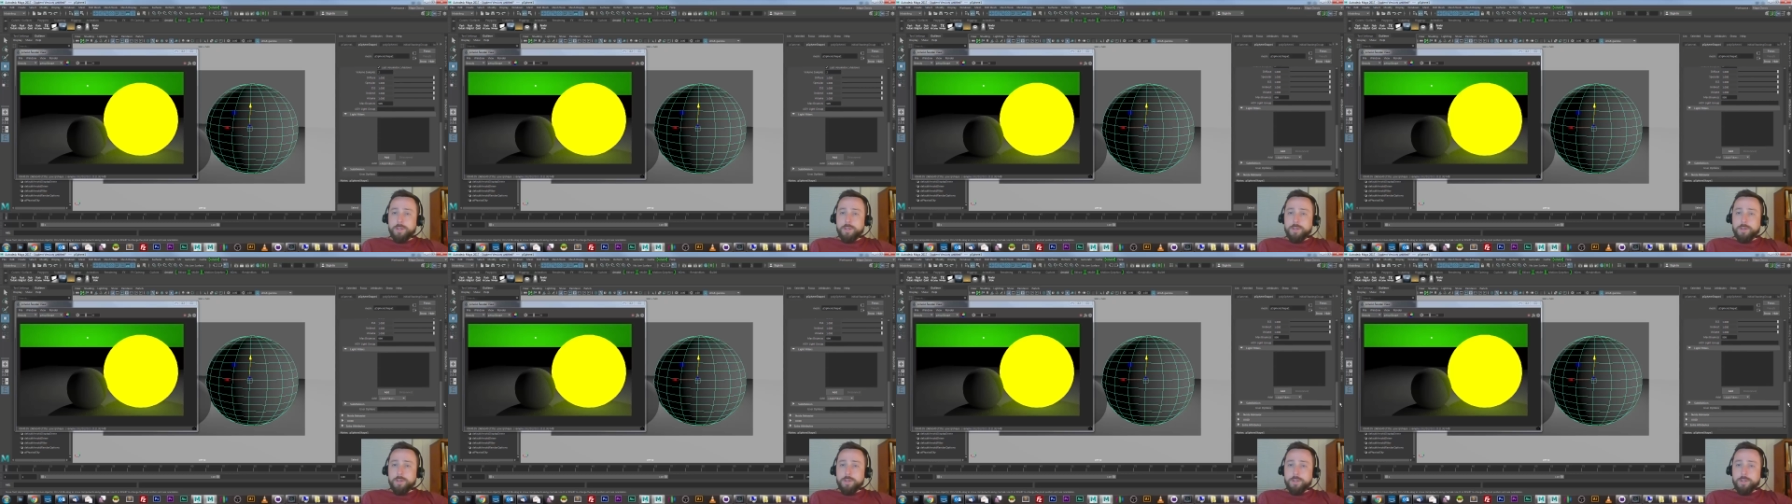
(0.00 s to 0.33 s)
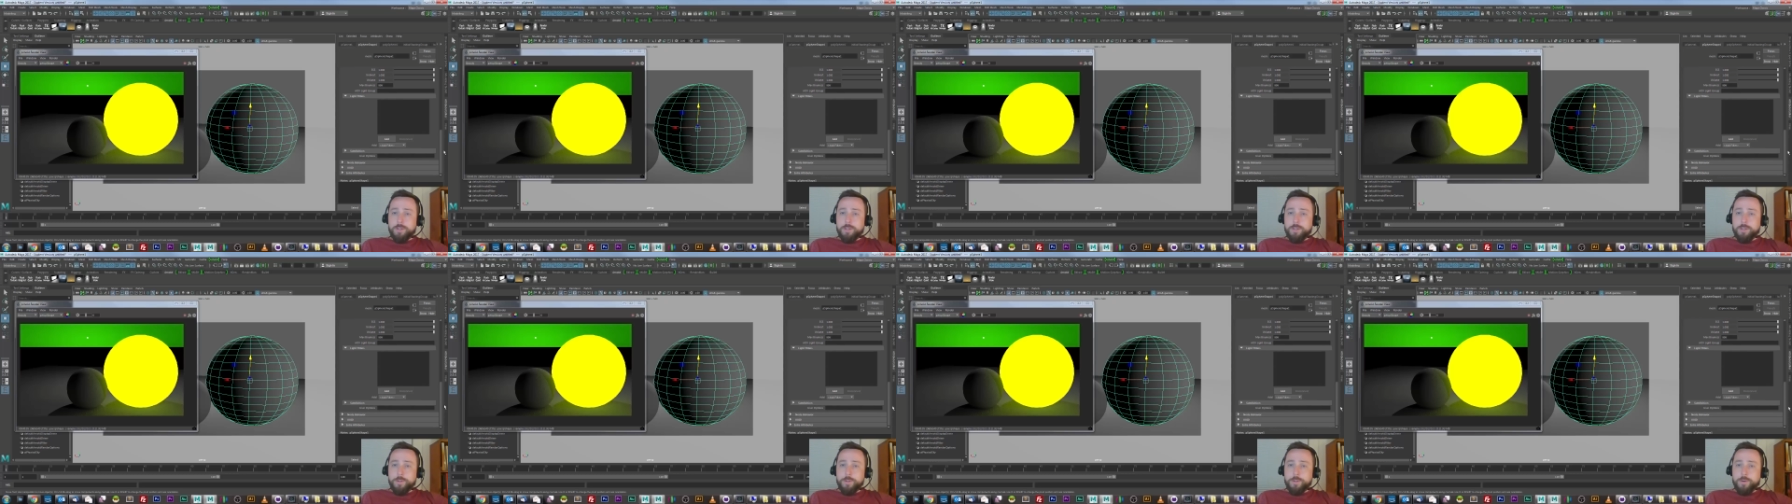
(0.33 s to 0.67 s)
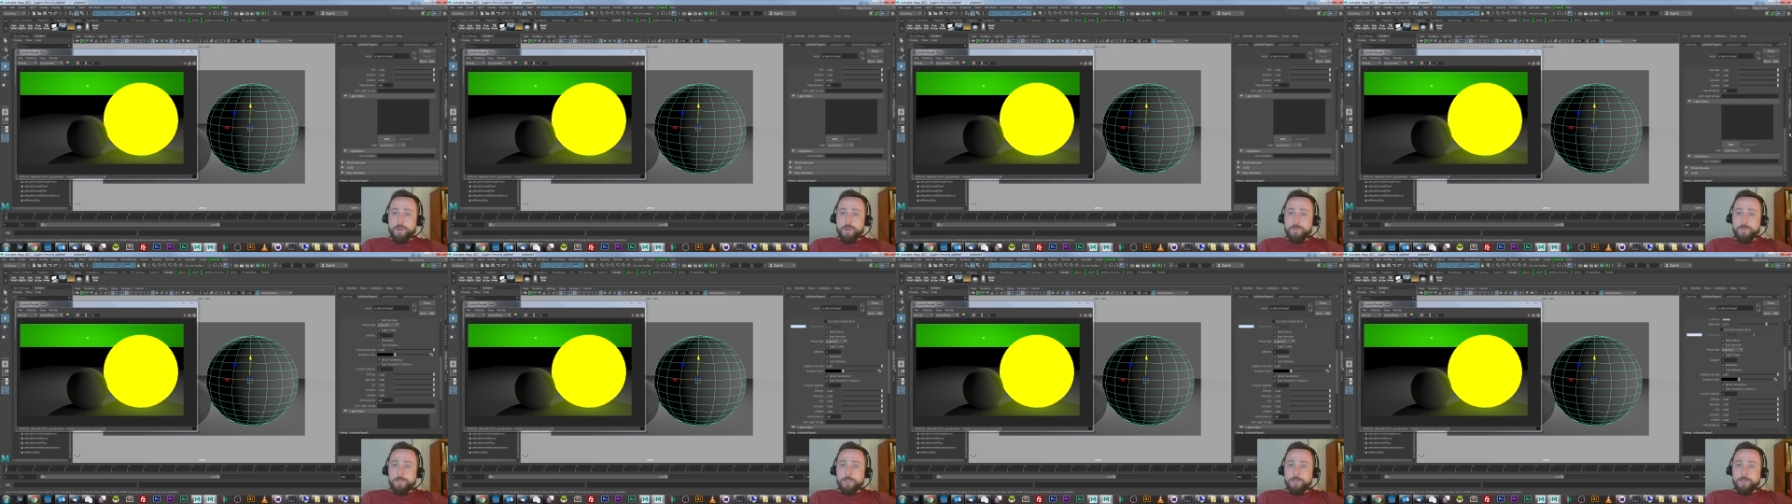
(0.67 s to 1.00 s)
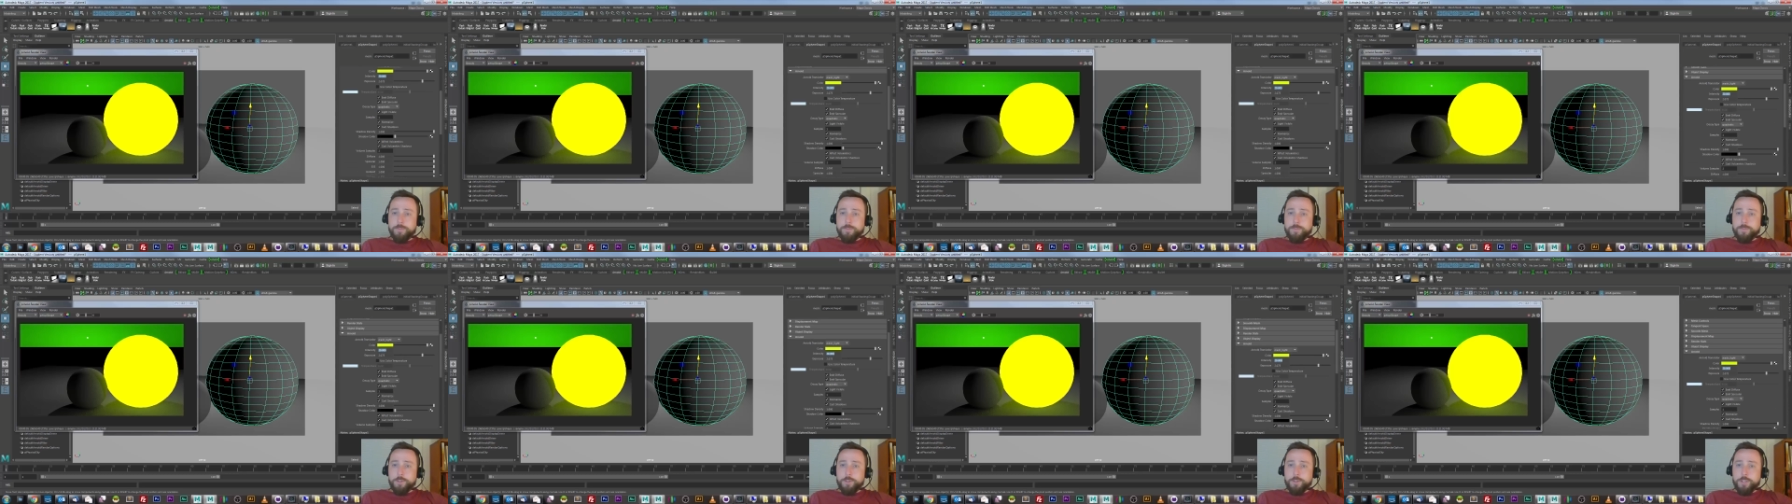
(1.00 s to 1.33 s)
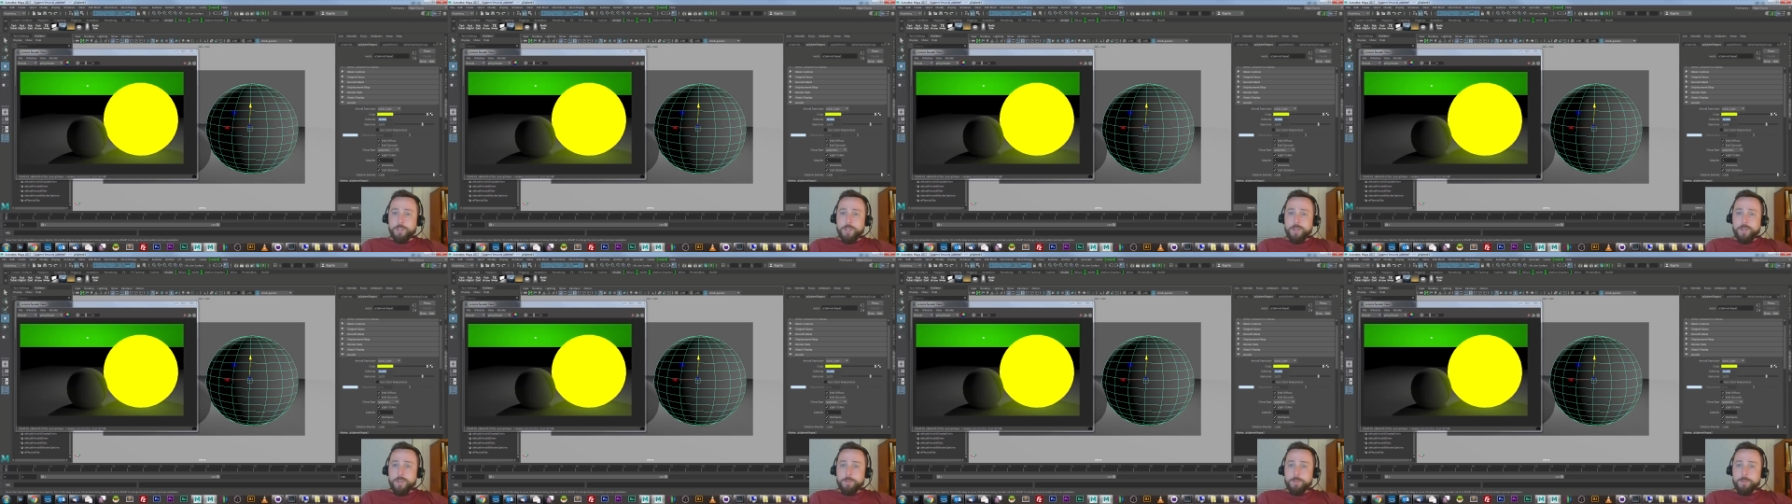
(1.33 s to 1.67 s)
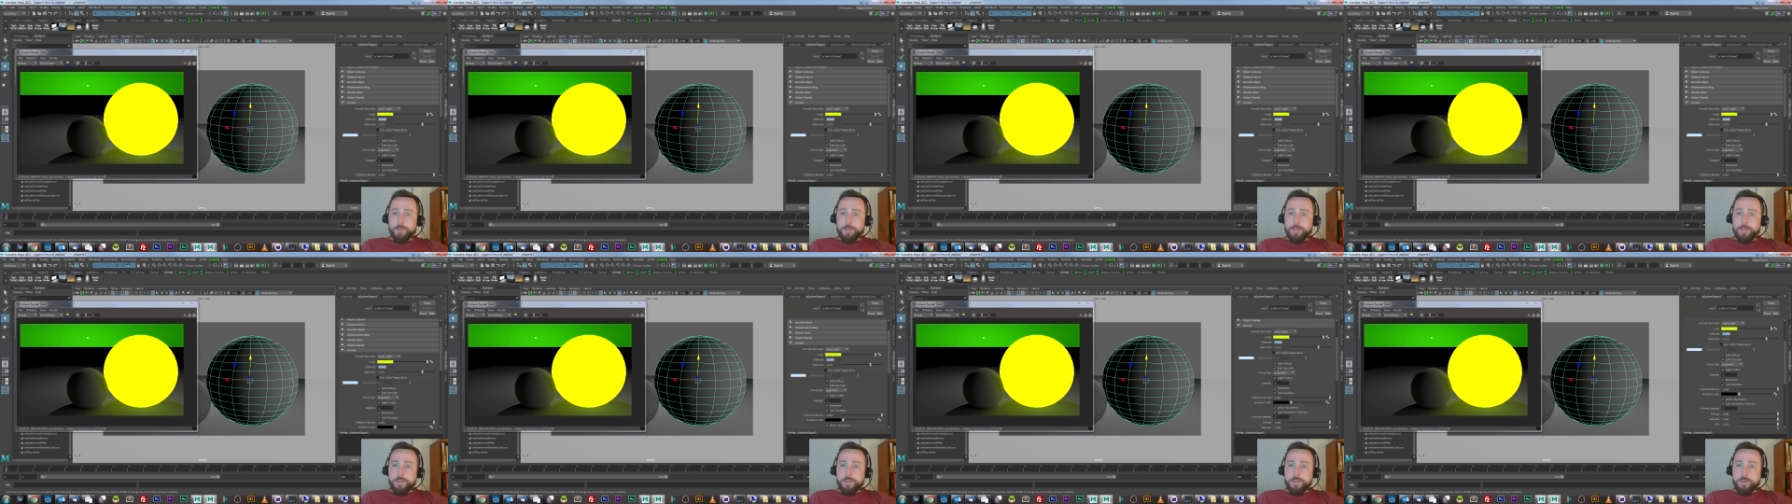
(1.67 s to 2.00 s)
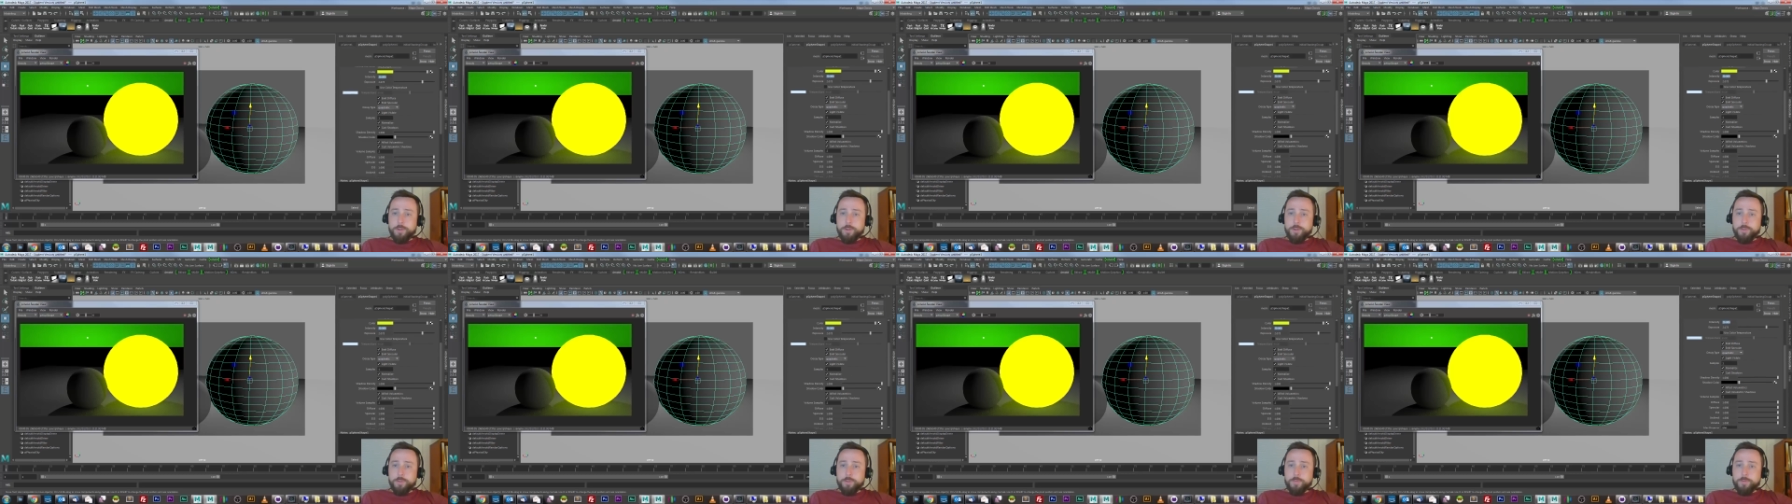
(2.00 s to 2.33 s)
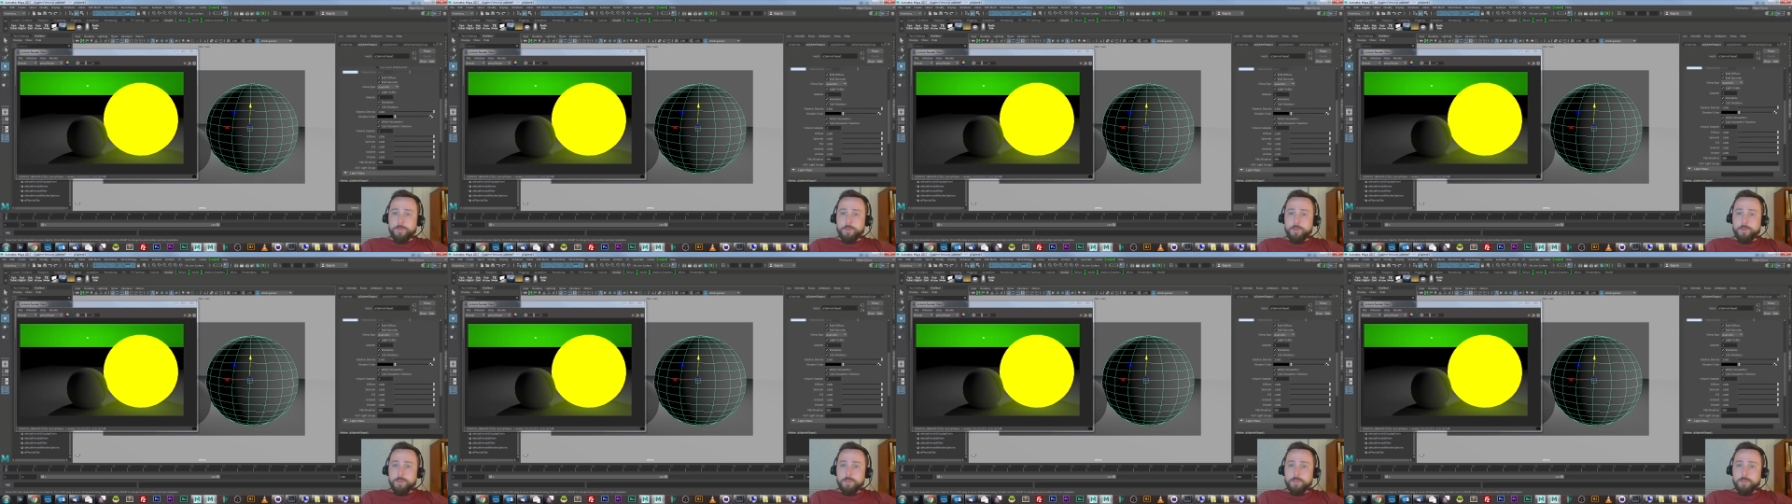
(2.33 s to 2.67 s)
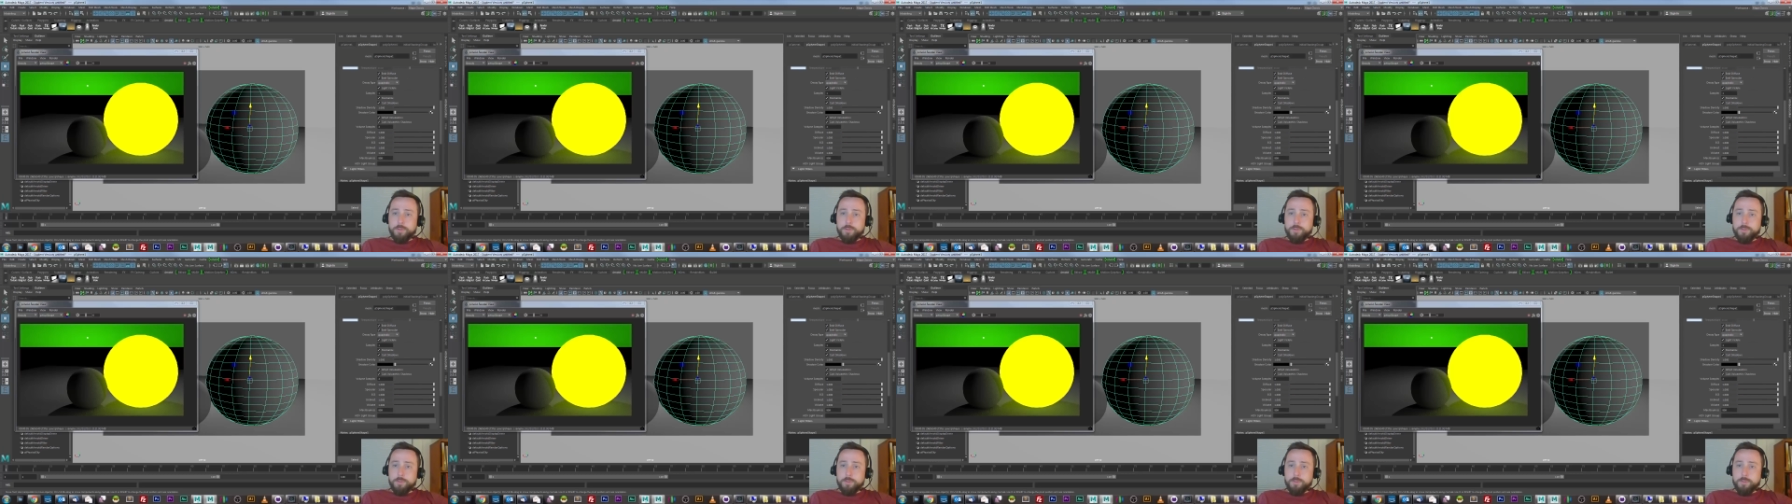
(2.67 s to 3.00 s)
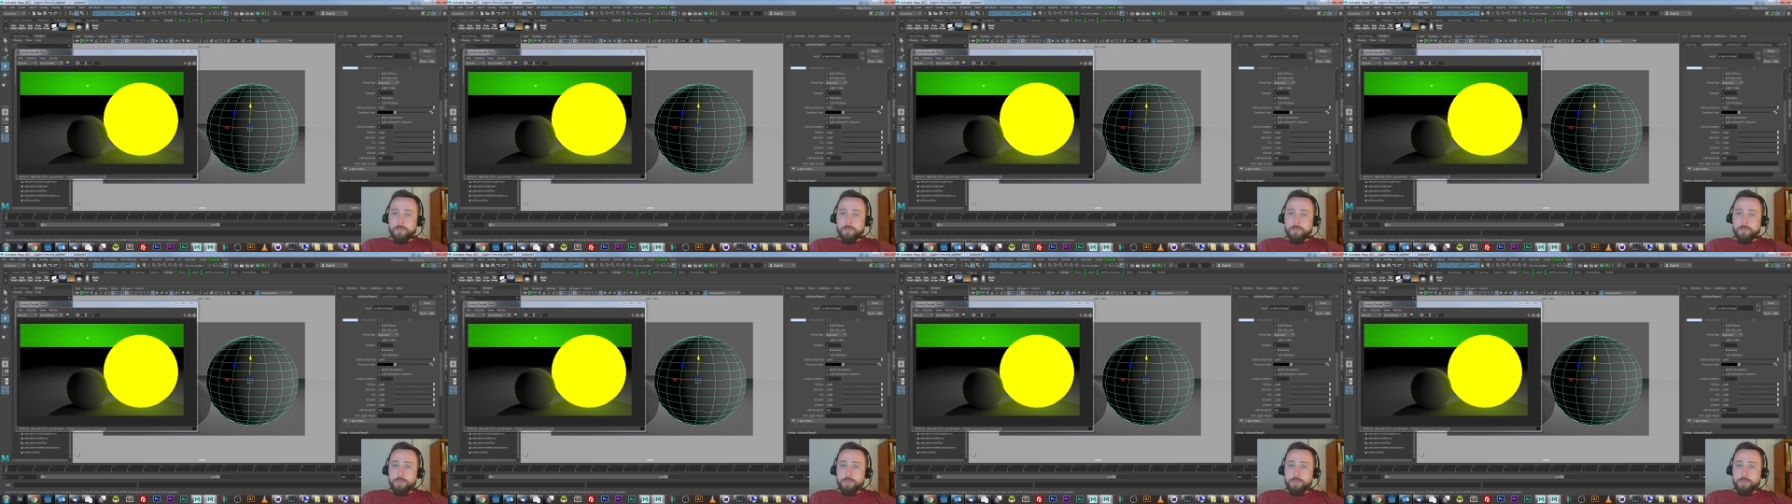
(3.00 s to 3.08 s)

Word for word: there are some other options for geometry that are useful.